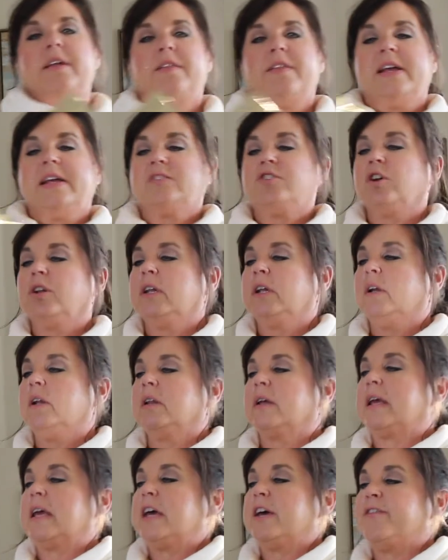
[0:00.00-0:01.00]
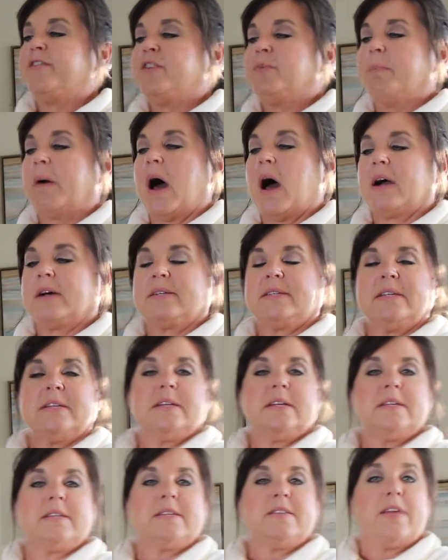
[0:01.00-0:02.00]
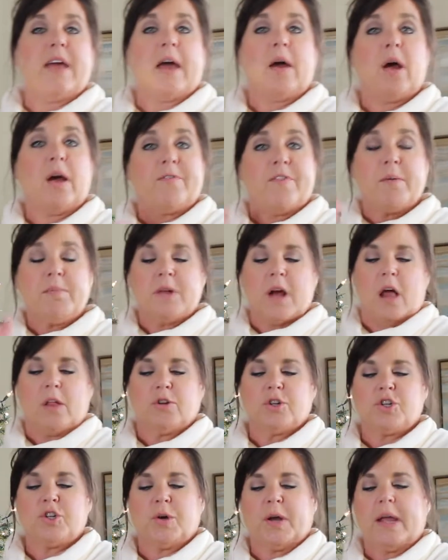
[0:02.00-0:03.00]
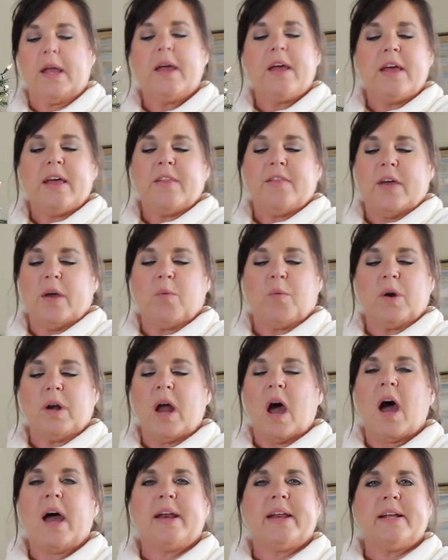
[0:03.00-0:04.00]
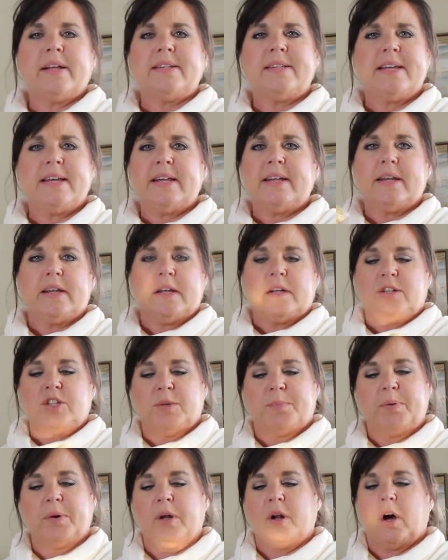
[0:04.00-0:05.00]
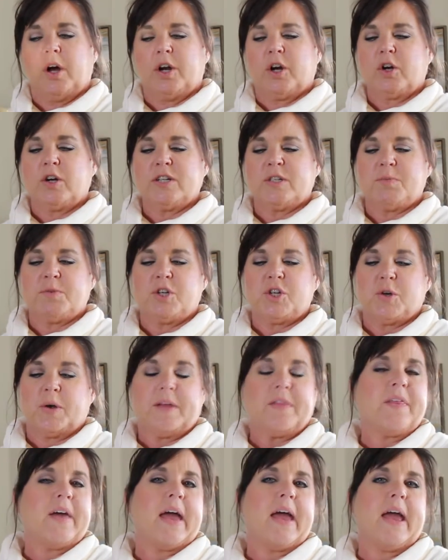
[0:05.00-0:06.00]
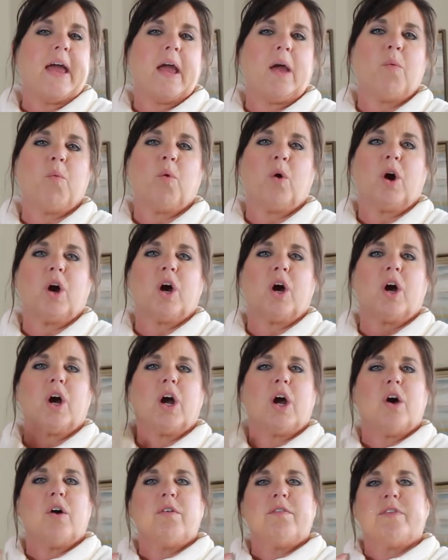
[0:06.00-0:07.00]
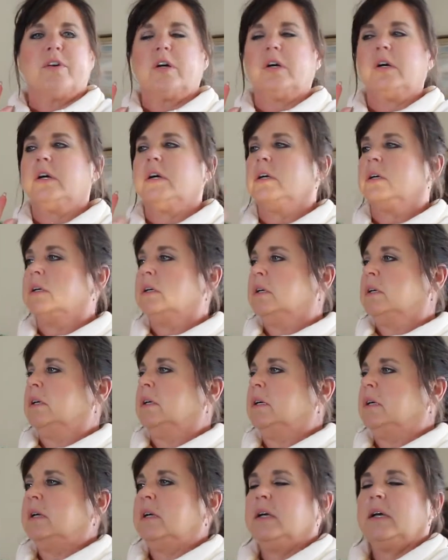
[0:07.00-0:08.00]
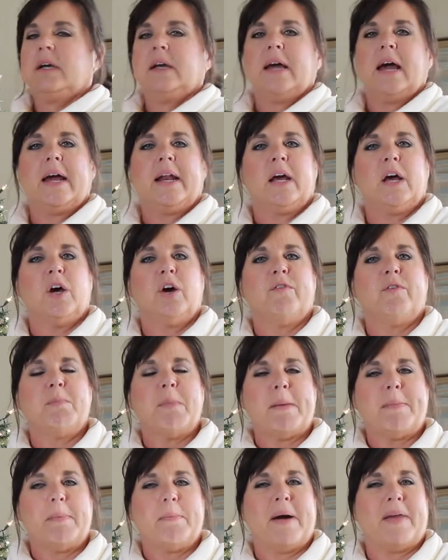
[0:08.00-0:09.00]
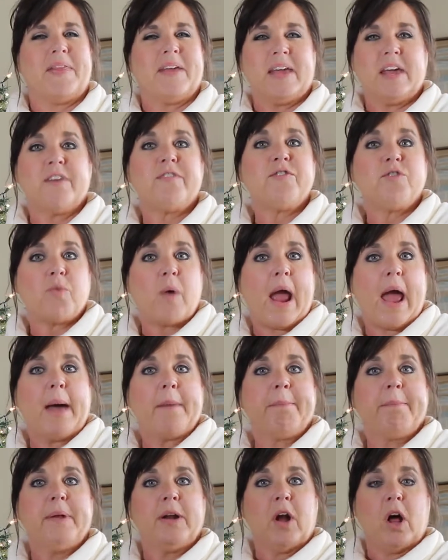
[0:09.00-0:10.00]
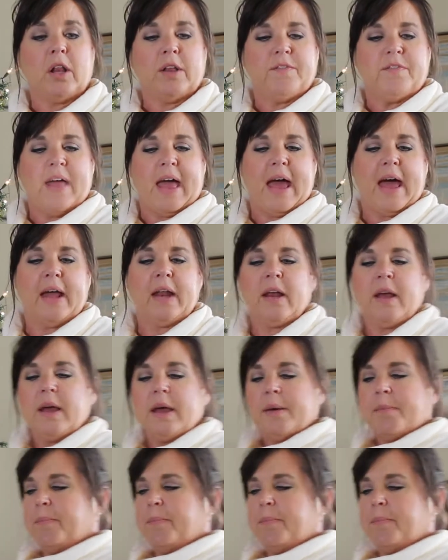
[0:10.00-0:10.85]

These are little gift boxes that from Dollar Tree that were not intended to put on a Christmas tree. They were over, kind of over maybe by the gift wrap and all of that.